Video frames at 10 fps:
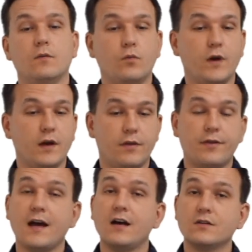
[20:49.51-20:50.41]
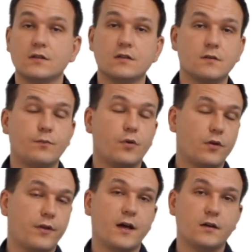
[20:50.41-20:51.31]
where thousands upon
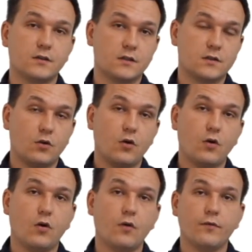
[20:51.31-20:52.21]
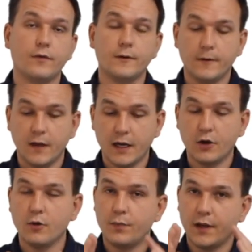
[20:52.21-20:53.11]
thousands of
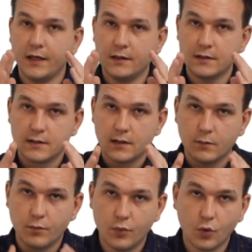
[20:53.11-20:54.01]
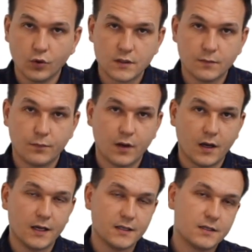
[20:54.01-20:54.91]
aeroplanes brought
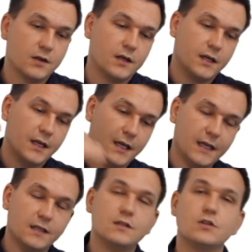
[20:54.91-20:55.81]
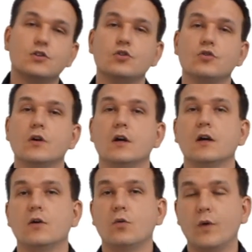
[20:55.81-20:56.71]
supplies into
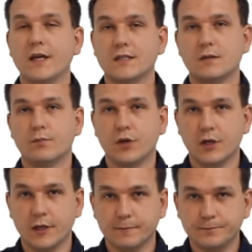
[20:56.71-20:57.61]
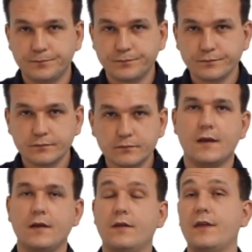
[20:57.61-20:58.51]
West Berlin.
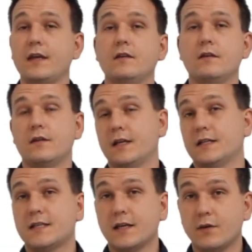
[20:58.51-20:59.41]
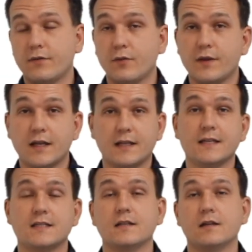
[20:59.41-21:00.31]
Then the next takeaway from that
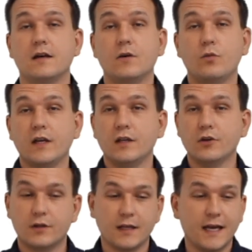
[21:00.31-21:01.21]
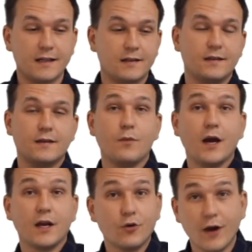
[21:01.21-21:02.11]
lesson, we looked at the
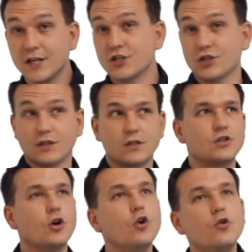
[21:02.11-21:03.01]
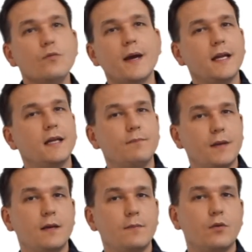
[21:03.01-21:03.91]
migration. So many
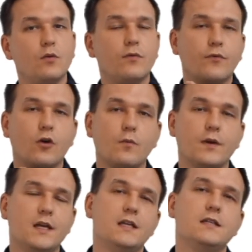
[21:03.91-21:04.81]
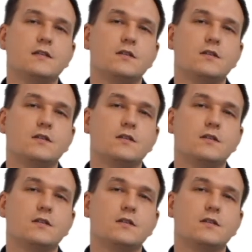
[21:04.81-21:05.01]
people from East